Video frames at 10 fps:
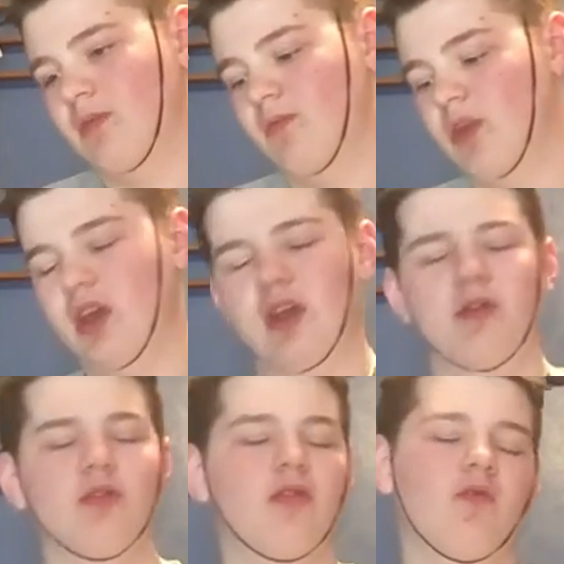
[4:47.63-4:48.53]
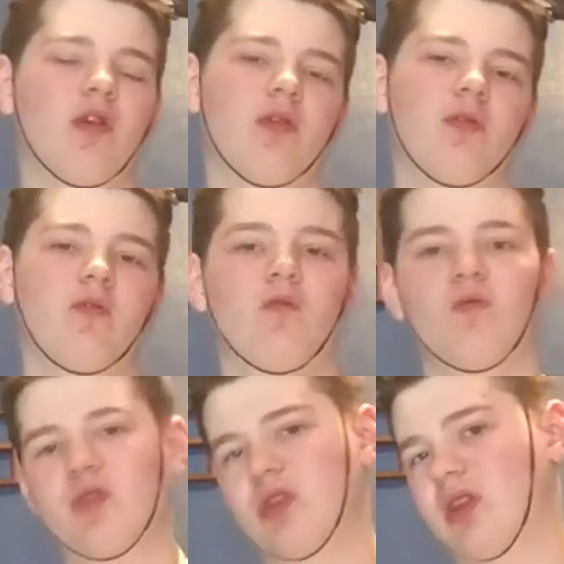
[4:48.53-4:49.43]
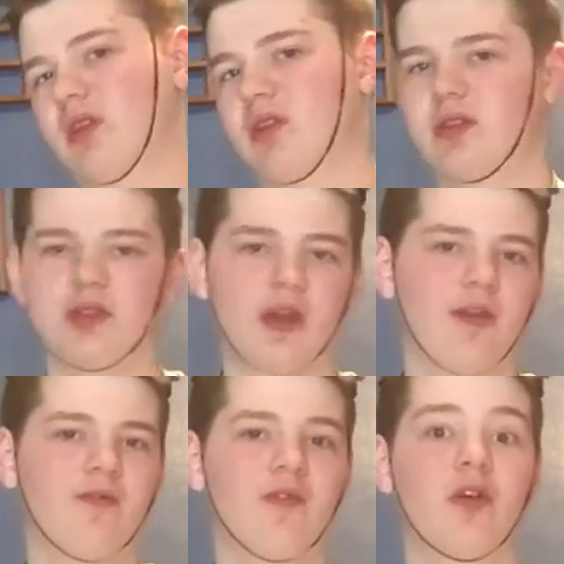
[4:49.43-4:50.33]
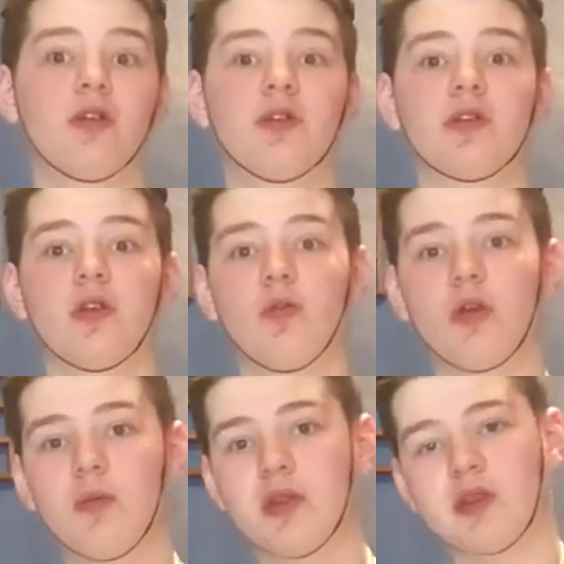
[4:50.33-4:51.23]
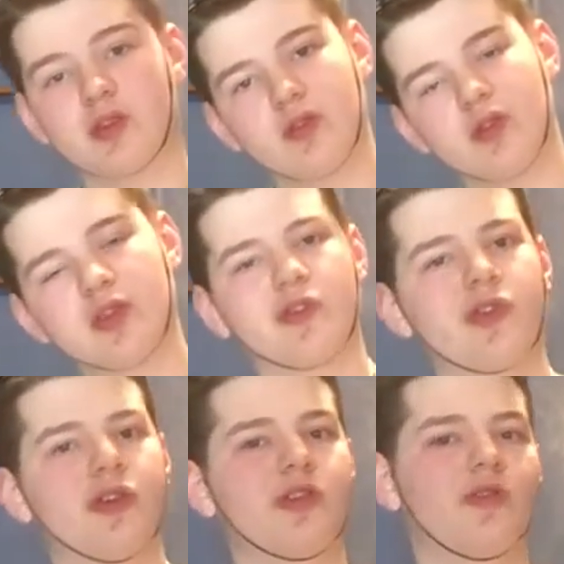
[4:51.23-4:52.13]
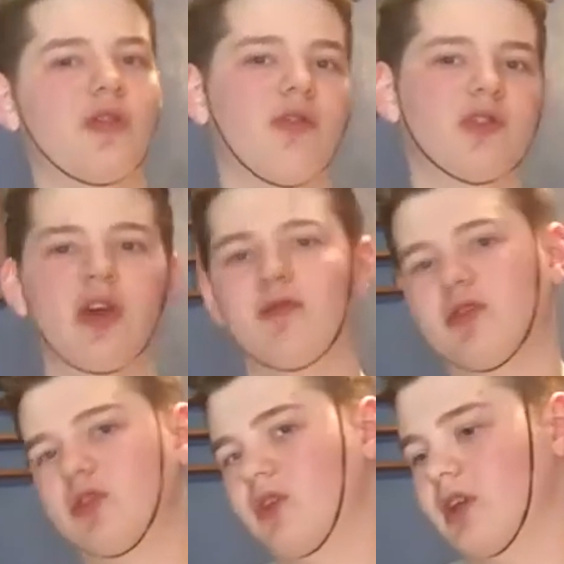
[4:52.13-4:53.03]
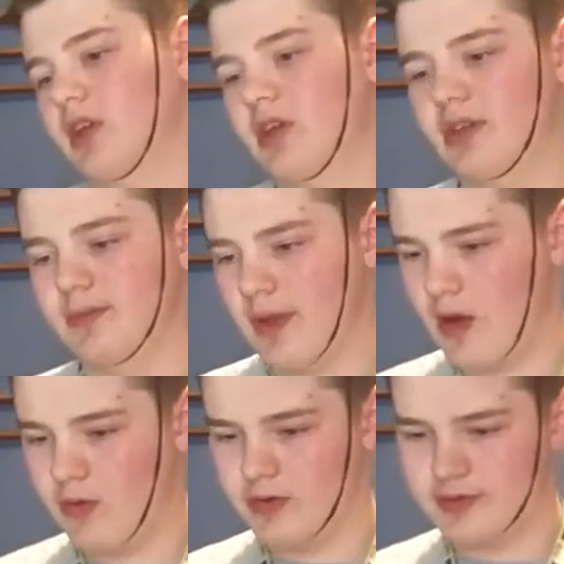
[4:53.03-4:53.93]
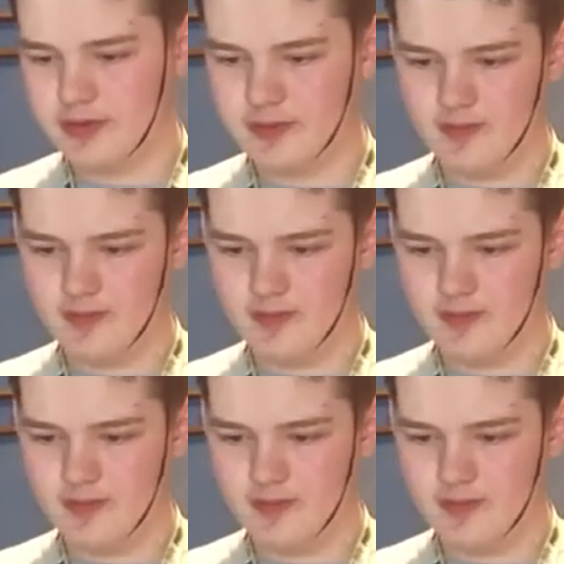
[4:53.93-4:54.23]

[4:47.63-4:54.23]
the second villains, it would have been this lizard creature that was after Sonic and his powers.